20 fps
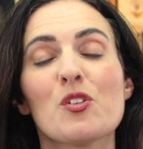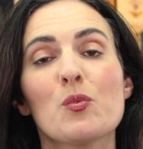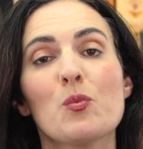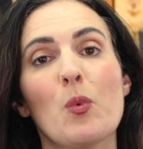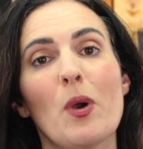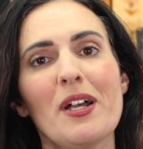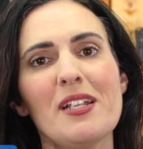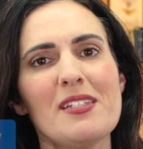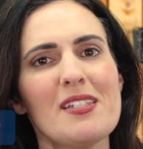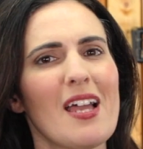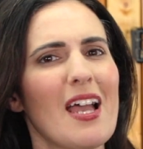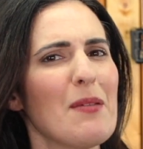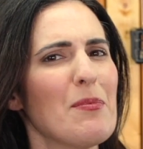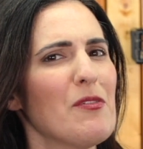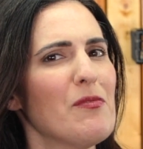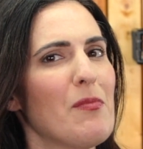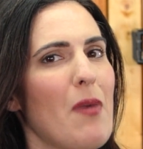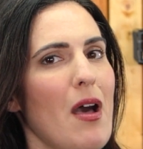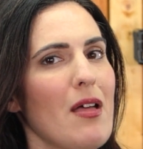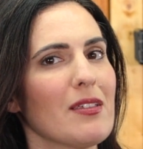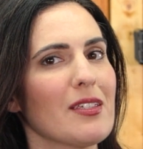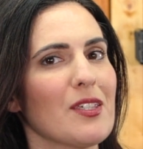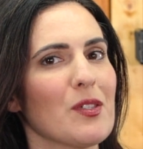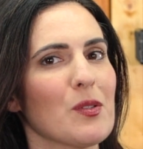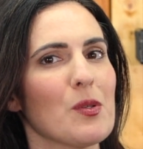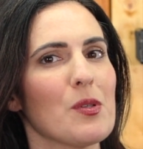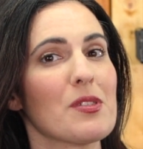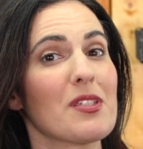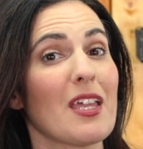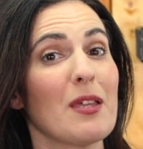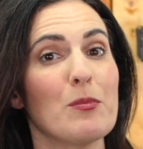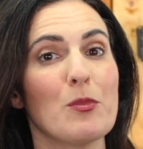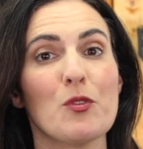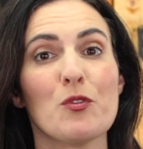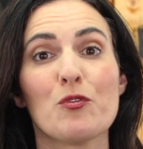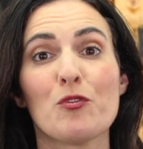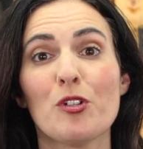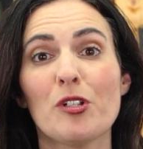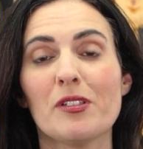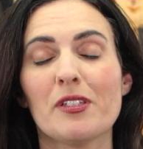what type of molecules can
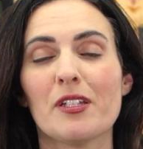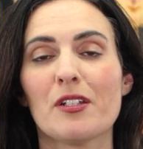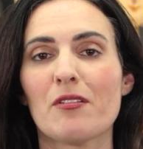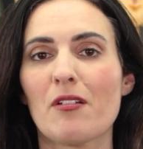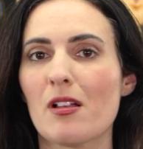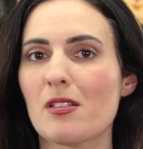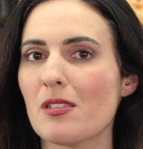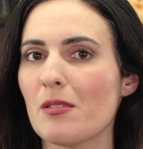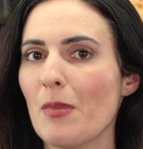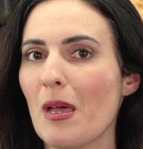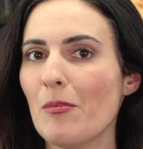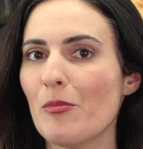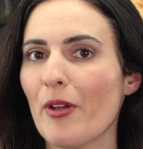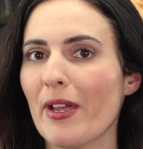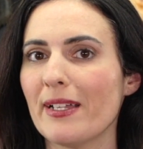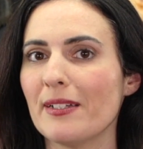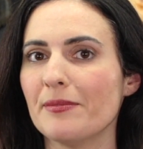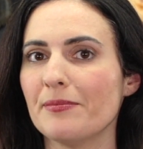move freely across the membrane?